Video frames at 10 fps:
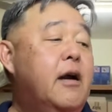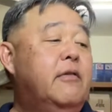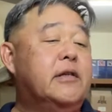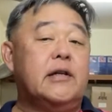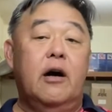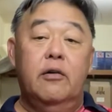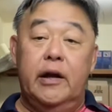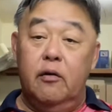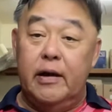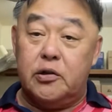
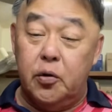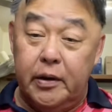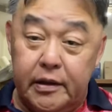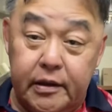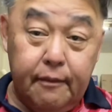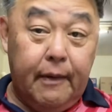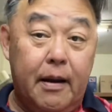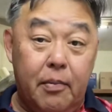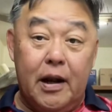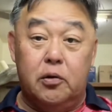Resounding resonance
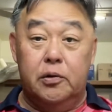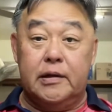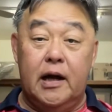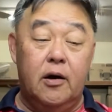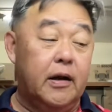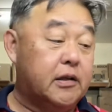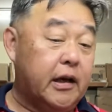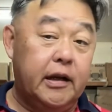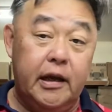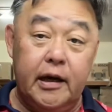vibrato sound, as you
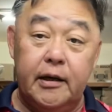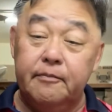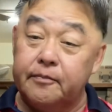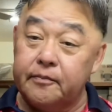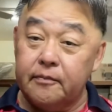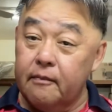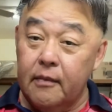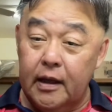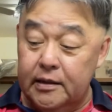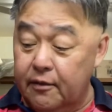can hear.
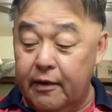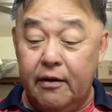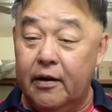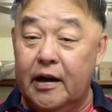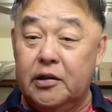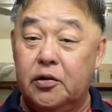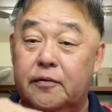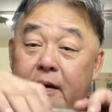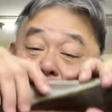It's a very nice shofar